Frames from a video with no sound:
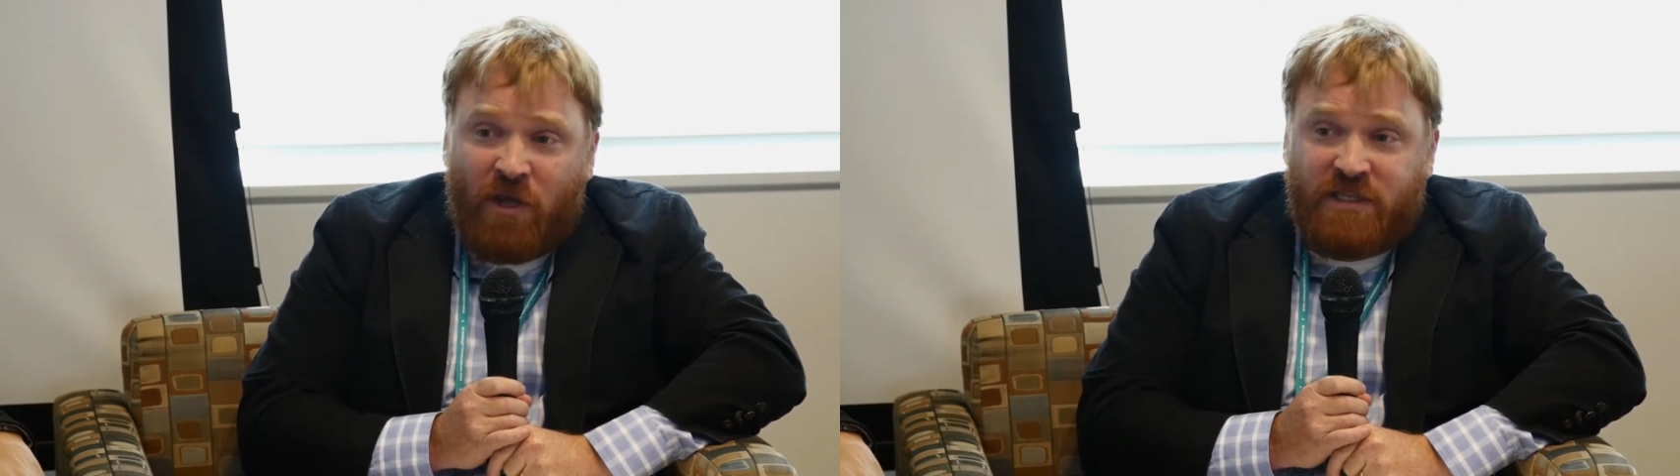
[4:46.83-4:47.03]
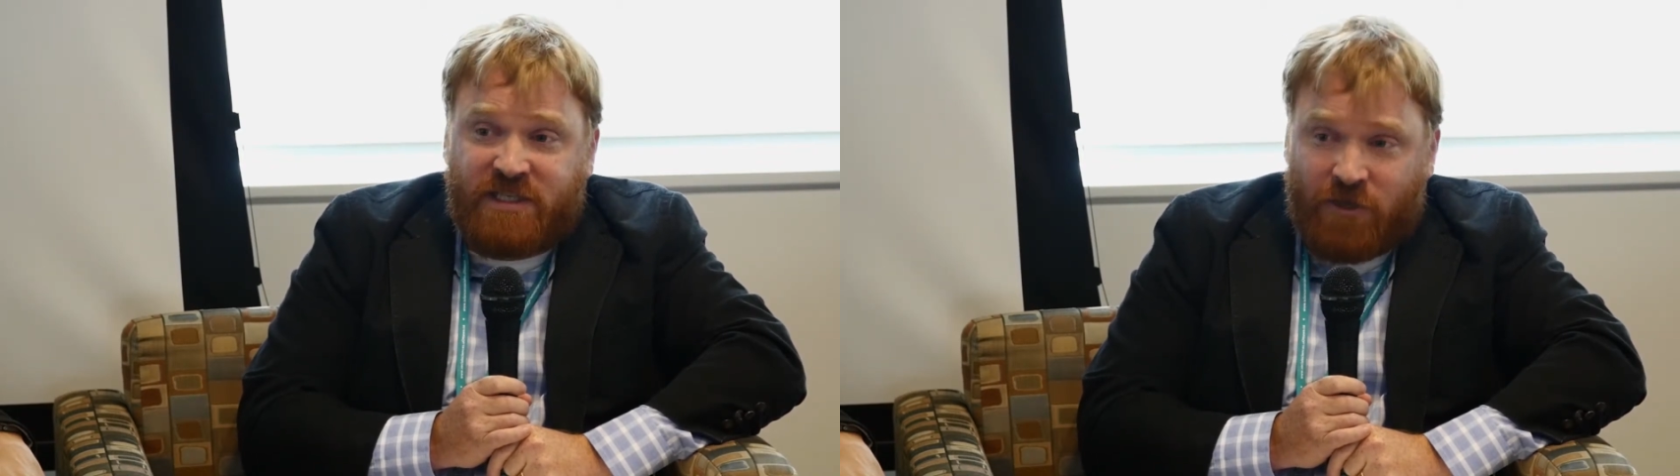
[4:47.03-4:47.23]

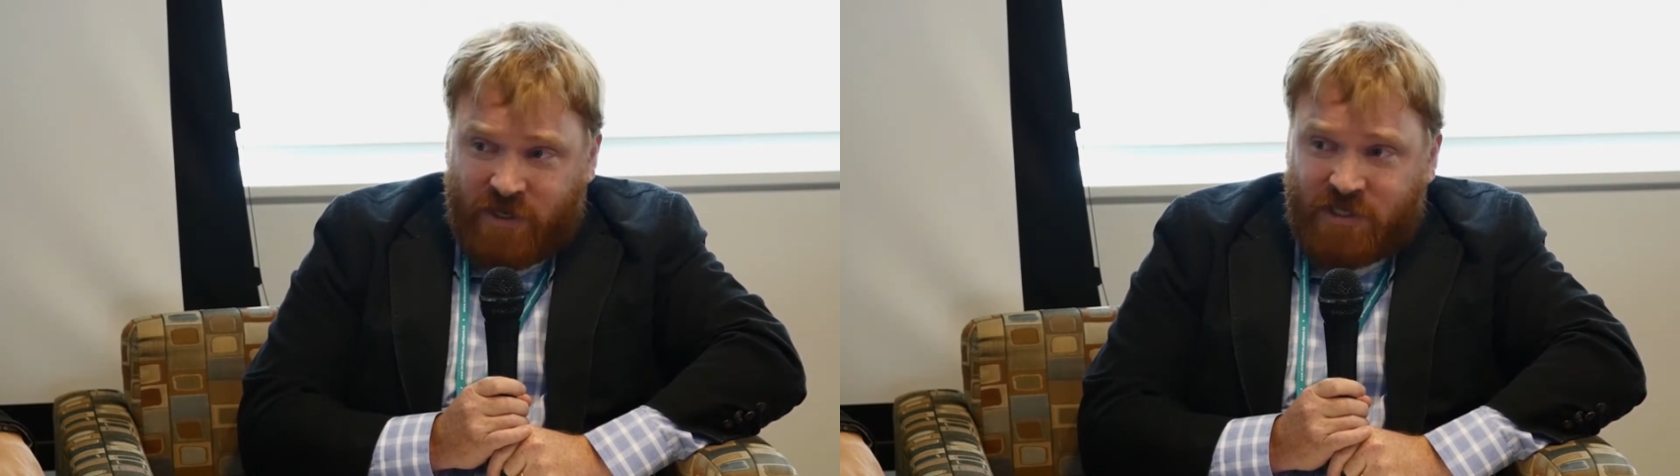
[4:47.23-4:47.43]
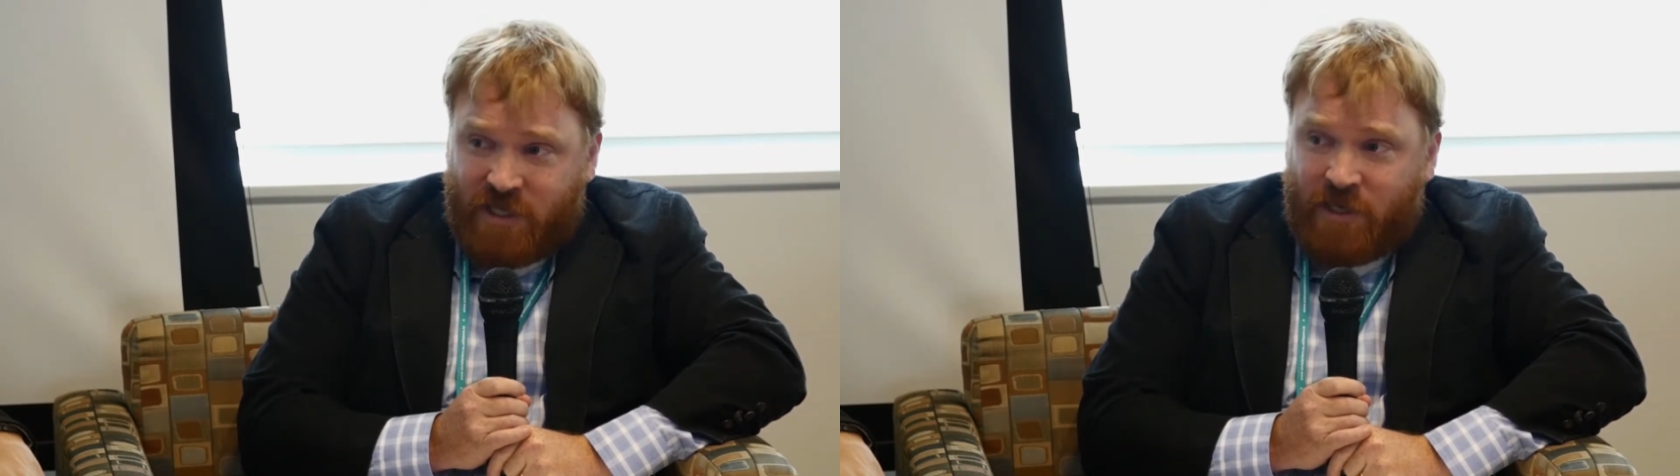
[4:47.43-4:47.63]

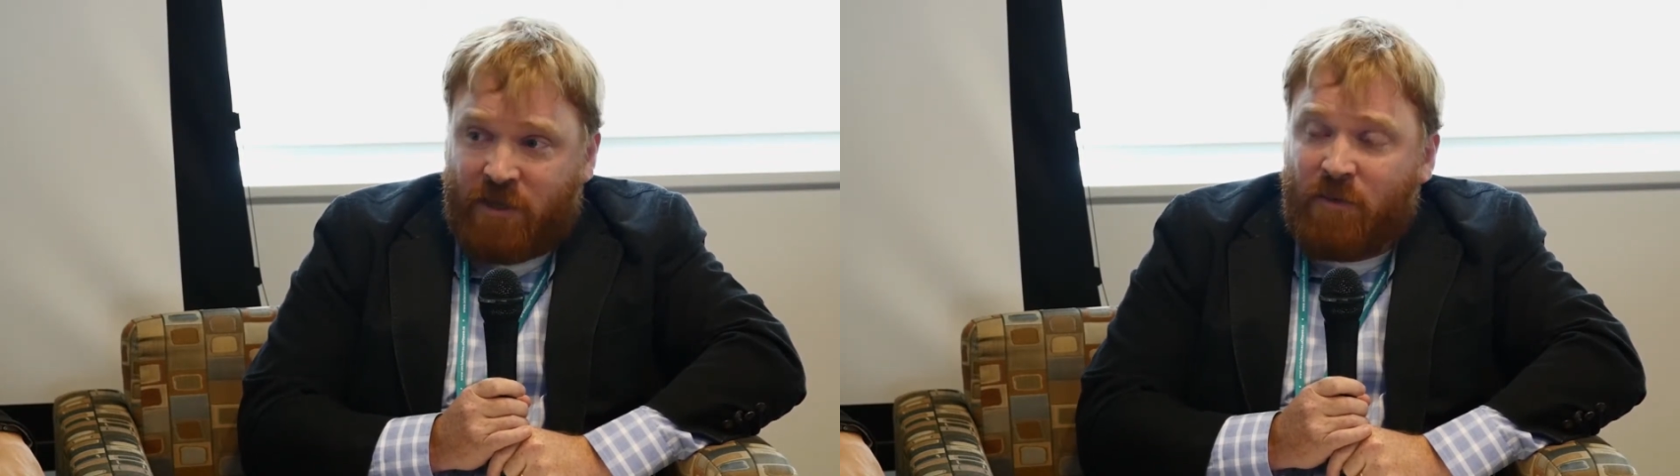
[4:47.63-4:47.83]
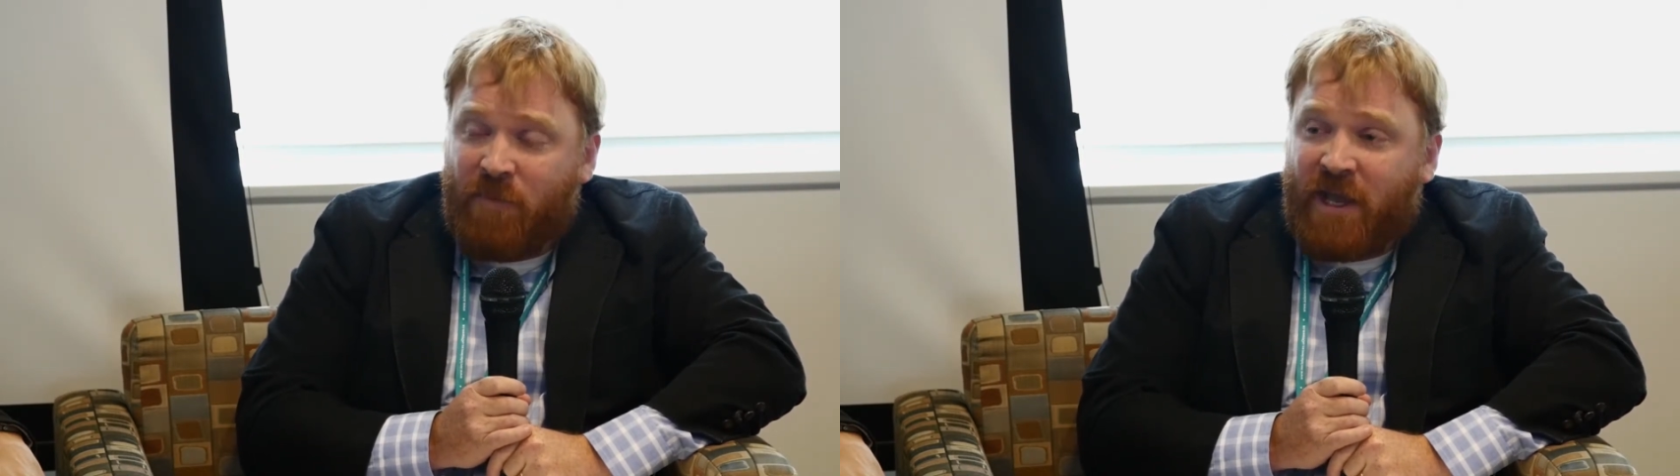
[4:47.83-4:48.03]
seriously
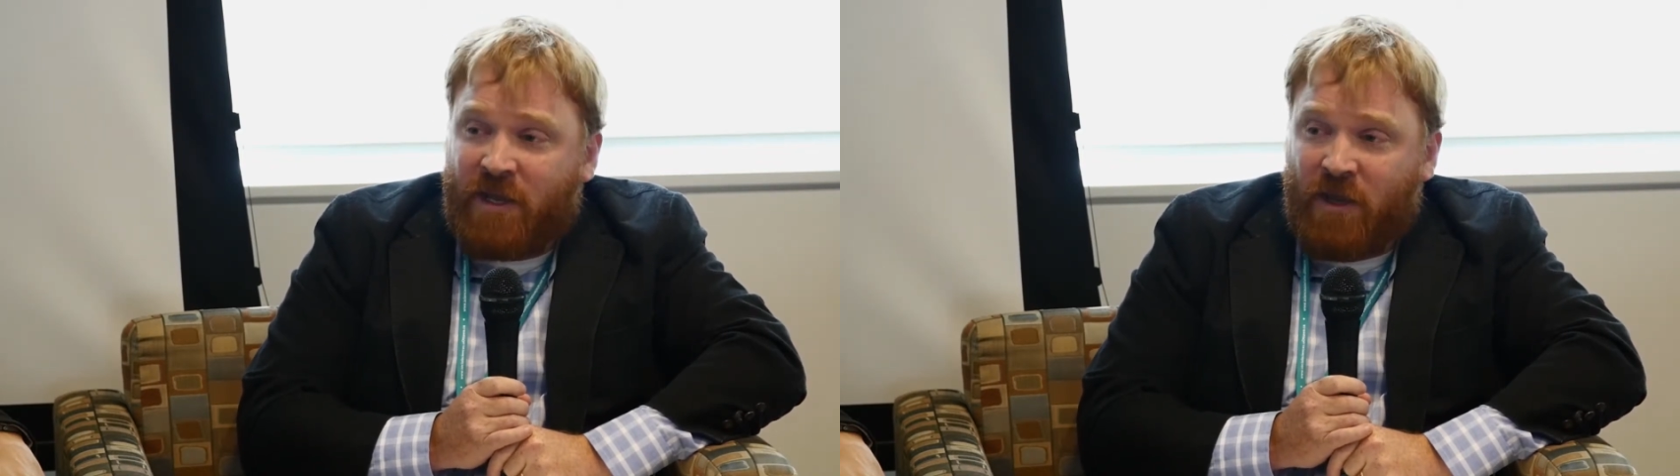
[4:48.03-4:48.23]
by